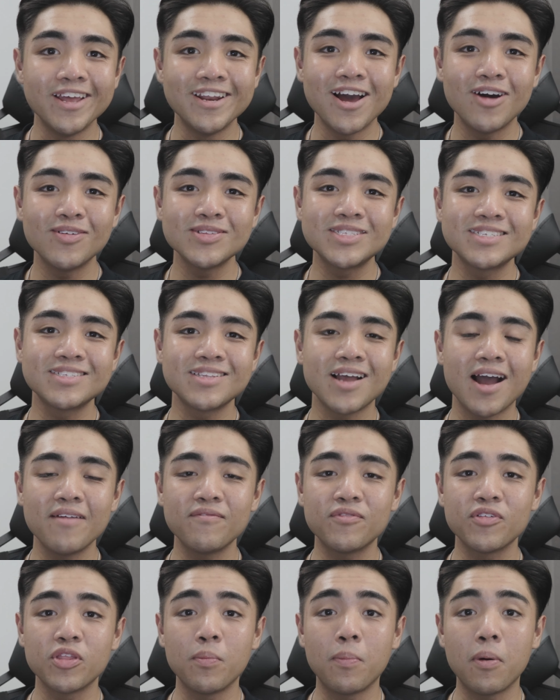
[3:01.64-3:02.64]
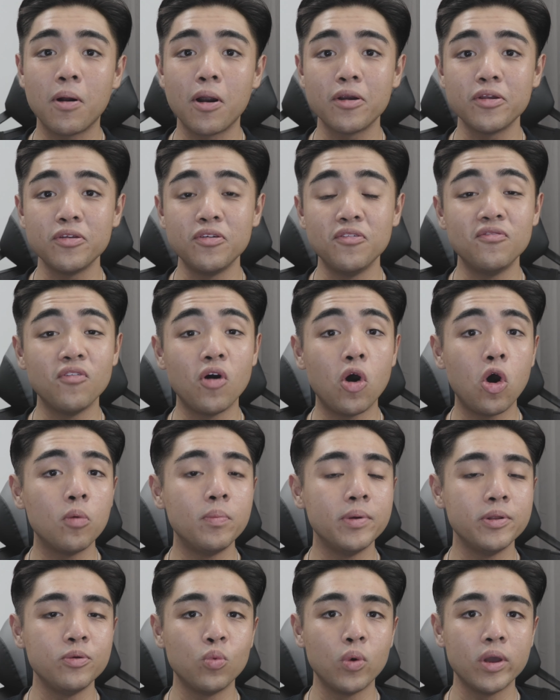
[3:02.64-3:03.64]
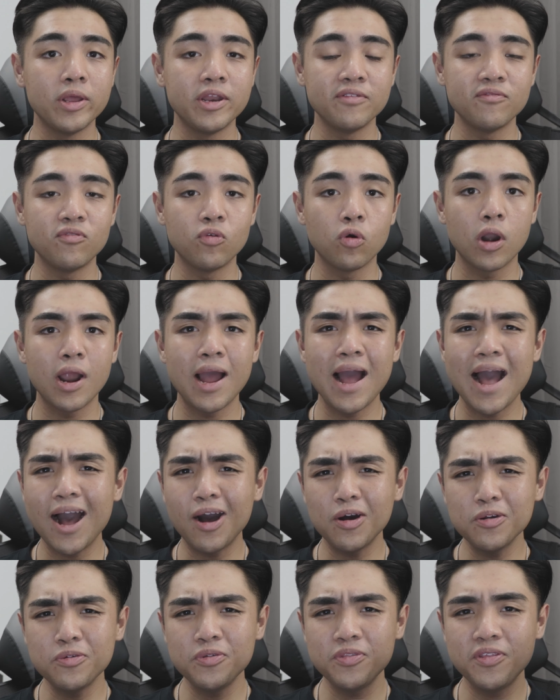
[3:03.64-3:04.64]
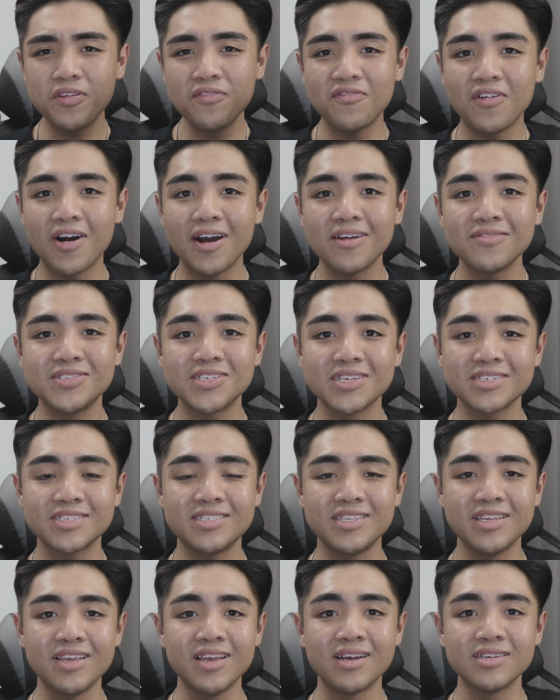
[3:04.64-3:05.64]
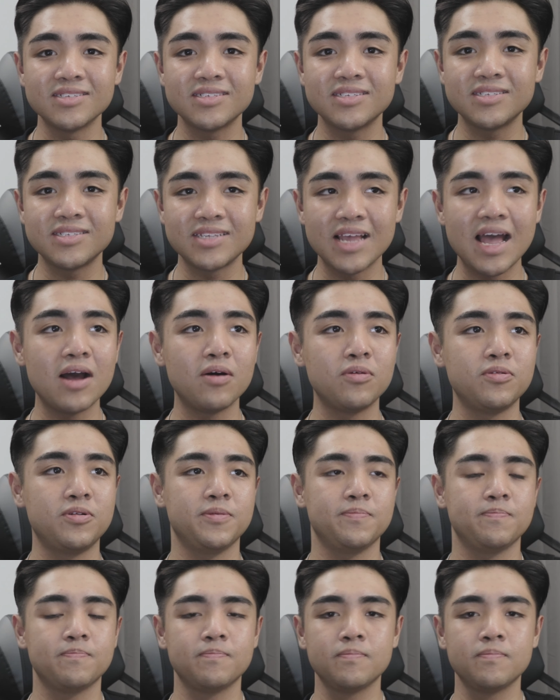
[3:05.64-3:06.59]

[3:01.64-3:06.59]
and now it's time for the part you've all been waiting for. How do the 560S sound?